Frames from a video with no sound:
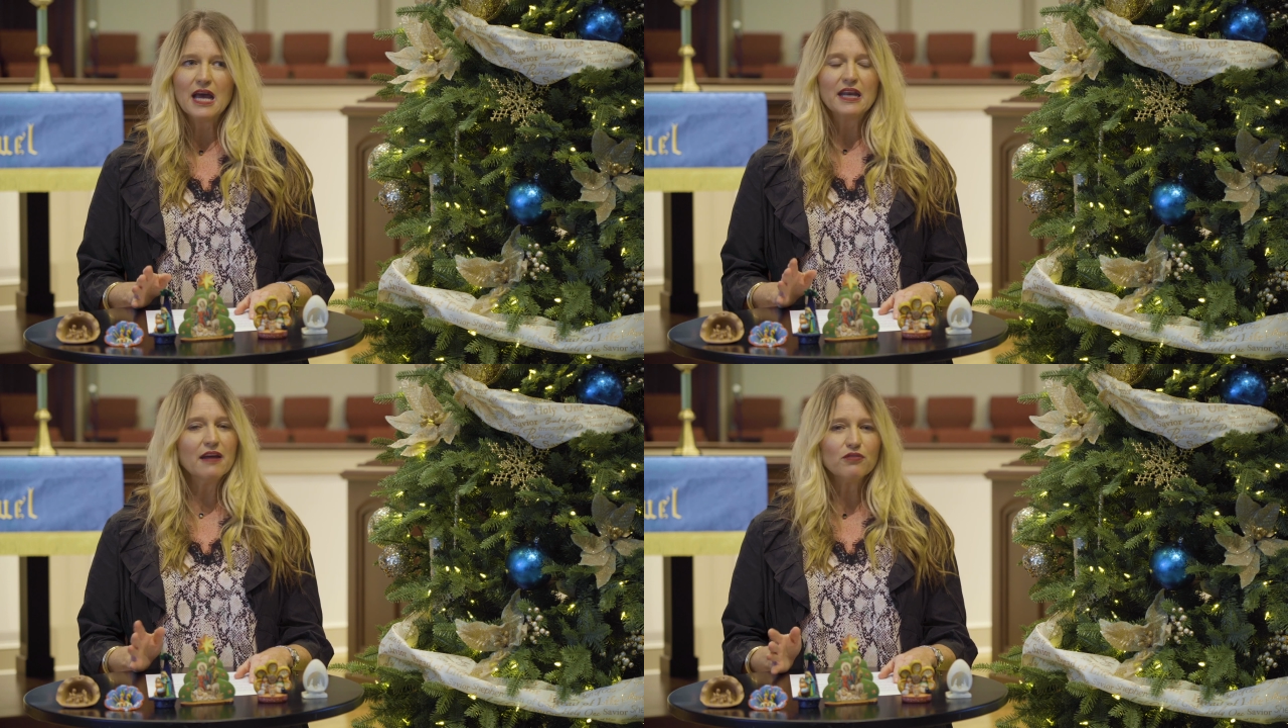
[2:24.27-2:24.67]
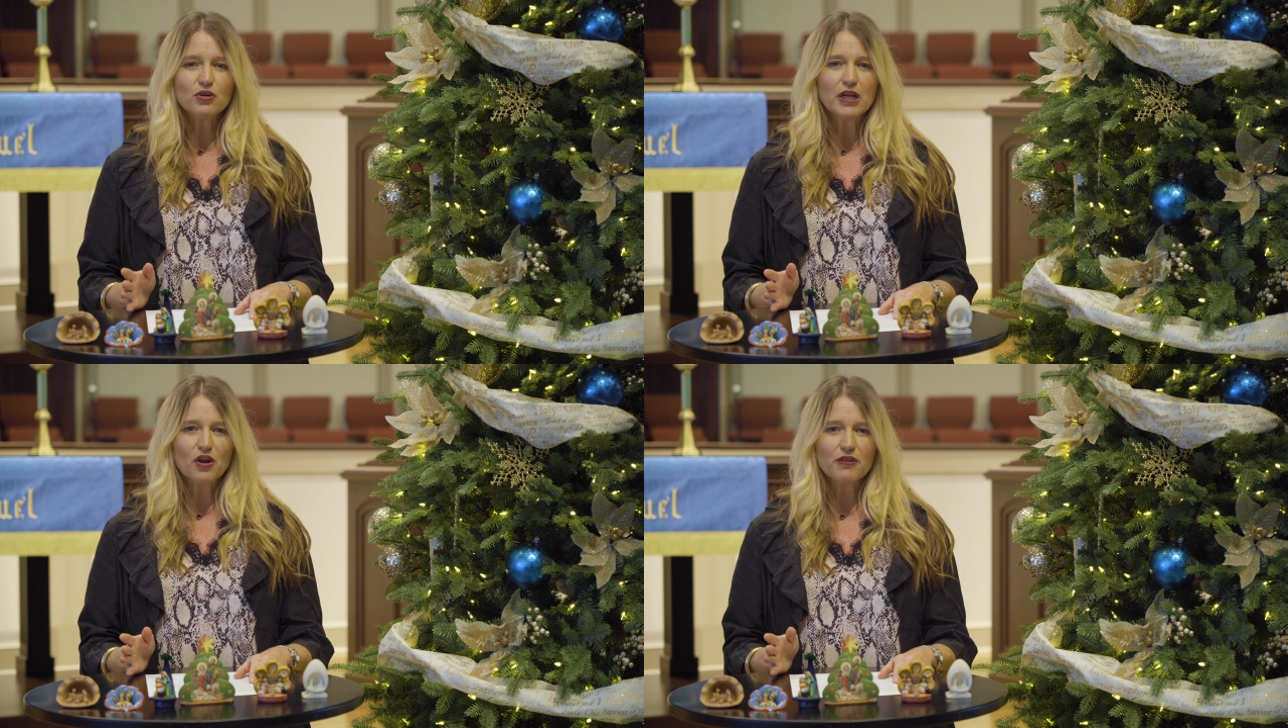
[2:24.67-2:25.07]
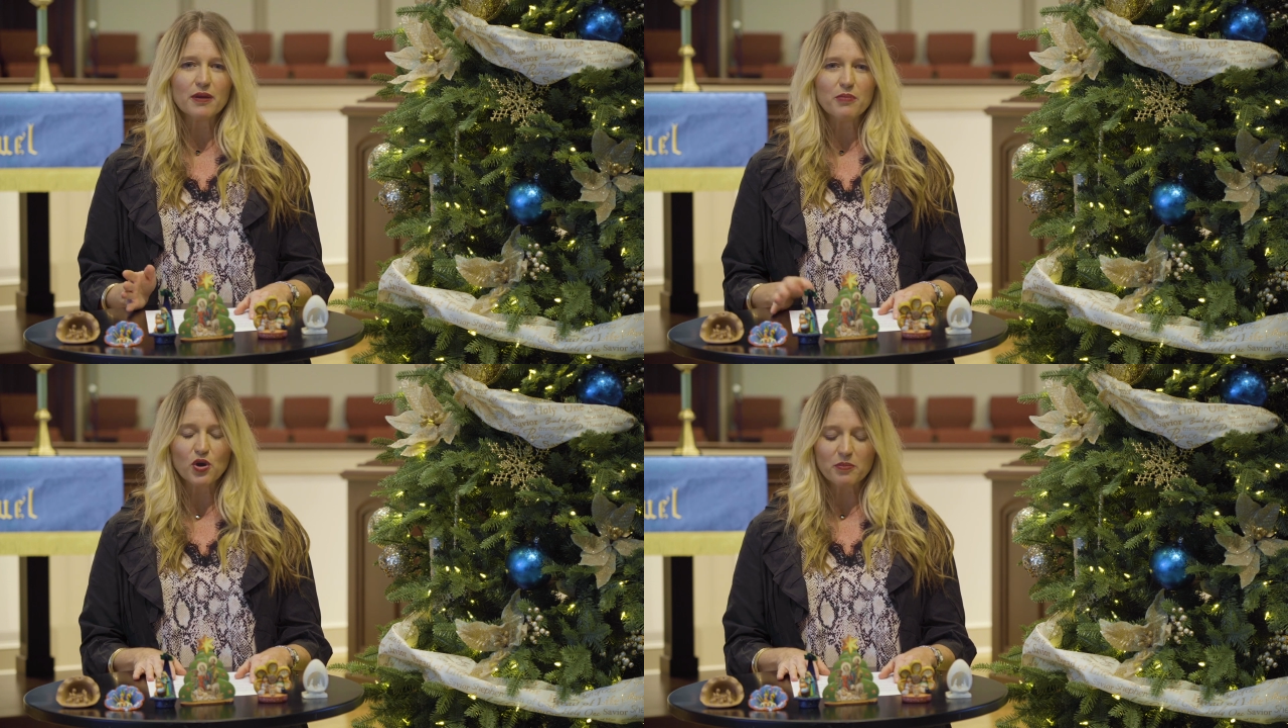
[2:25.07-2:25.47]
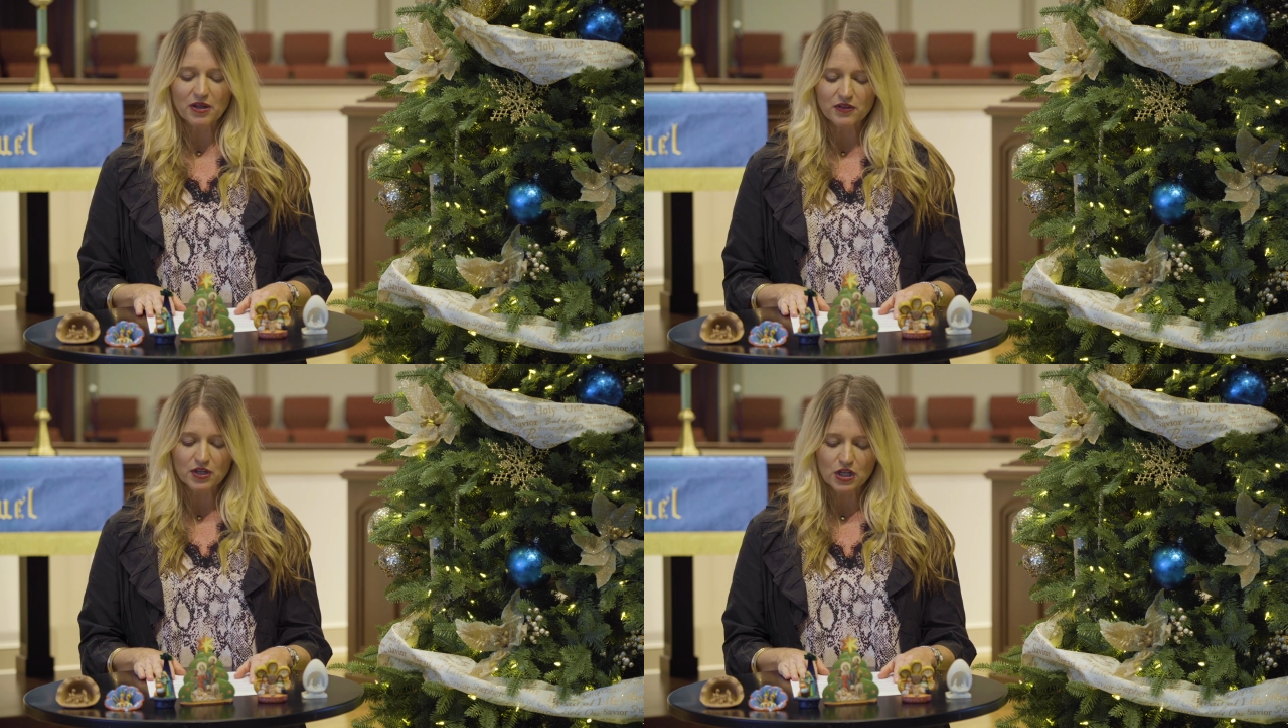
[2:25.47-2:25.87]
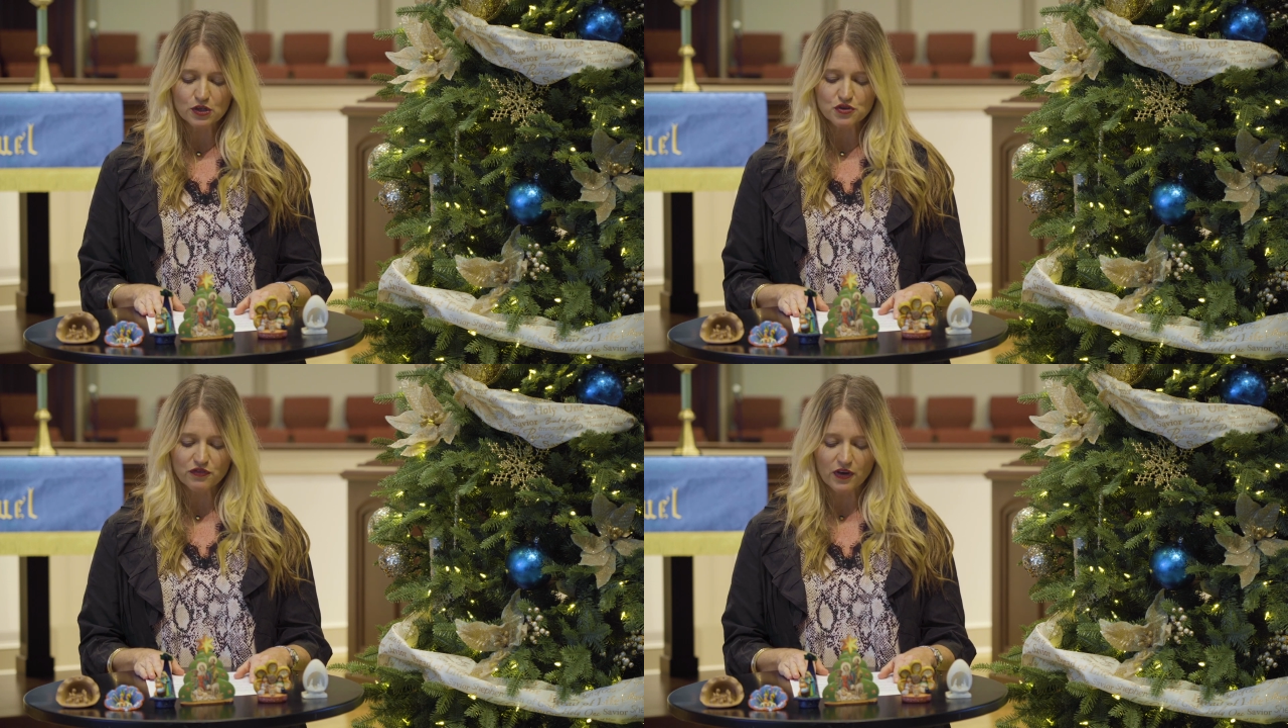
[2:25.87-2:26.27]
Never really heard that part about the
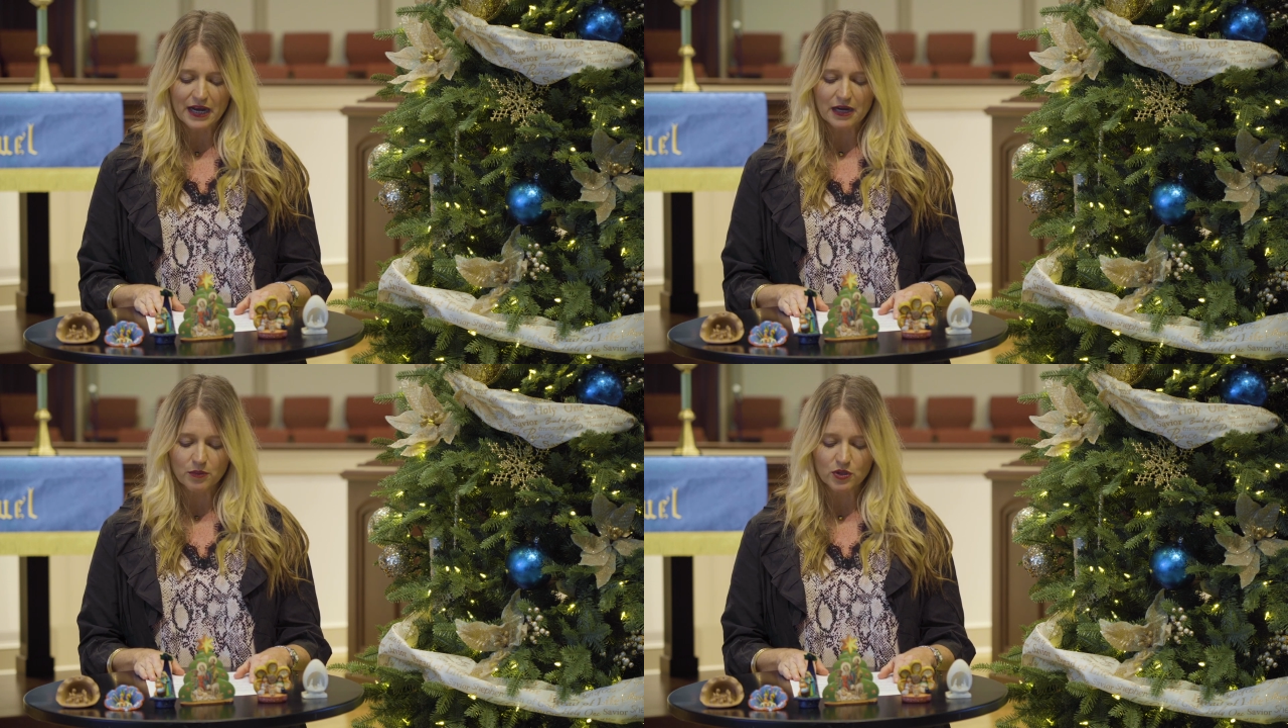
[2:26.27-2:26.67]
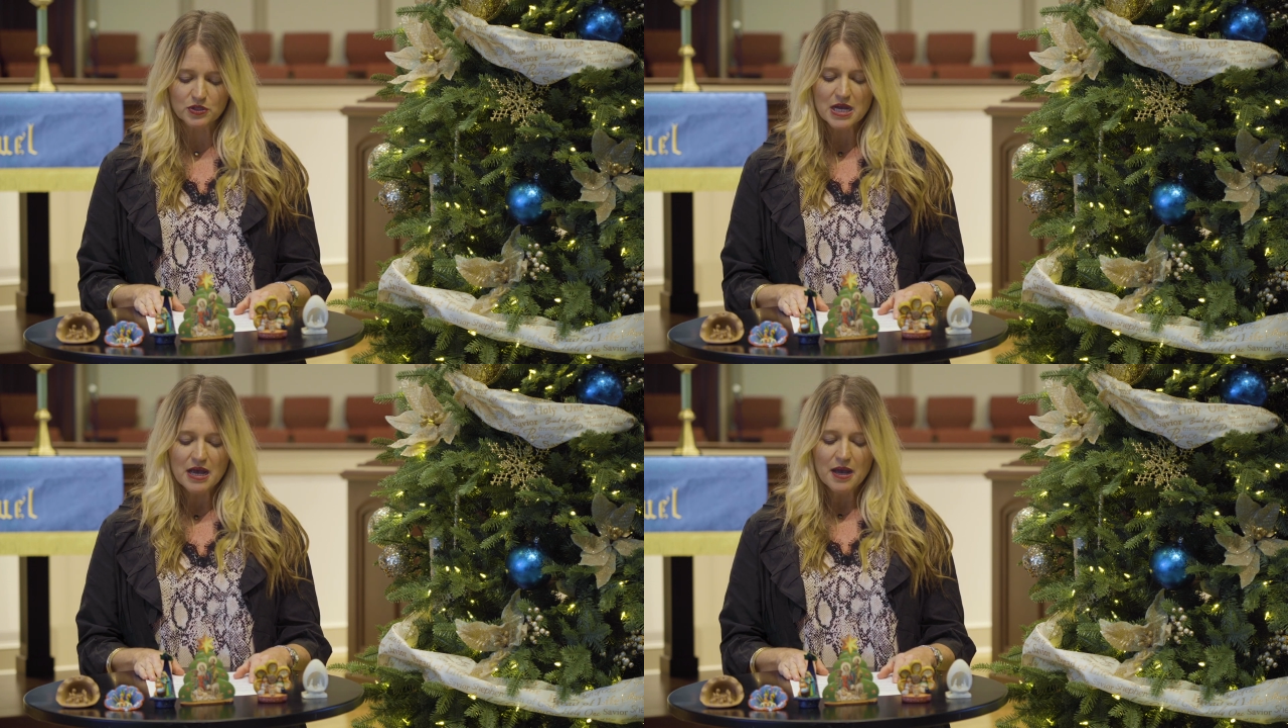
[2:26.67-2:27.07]
enclosure for animals,